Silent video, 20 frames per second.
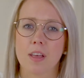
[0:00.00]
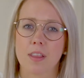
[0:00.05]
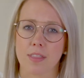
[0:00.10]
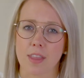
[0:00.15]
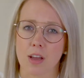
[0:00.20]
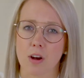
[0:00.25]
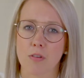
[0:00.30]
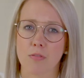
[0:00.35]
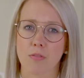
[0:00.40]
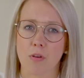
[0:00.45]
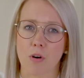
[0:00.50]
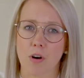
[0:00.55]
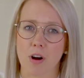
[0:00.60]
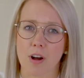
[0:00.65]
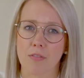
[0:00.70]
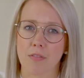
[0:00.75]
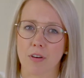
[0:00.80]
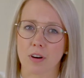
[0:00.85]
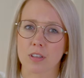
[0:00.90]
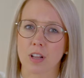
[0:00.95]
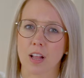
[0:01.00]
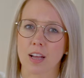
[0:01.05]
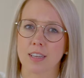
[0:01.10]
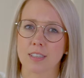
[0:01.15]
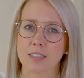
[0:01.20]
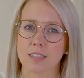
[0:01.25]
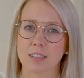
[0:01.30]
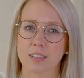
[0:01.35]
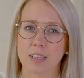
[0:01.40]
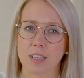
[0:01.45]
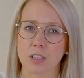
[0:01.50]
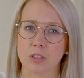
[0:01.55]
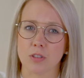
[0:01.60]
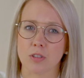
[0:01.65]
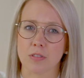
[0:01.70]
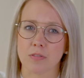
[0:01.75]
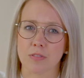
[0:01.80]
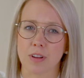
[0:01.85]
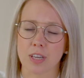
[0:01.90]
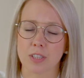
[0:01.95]
Therefore, if our clients decide to
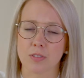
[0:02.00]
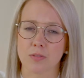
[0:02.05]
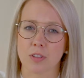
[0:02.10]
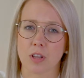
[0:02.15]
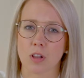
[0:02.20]
invest for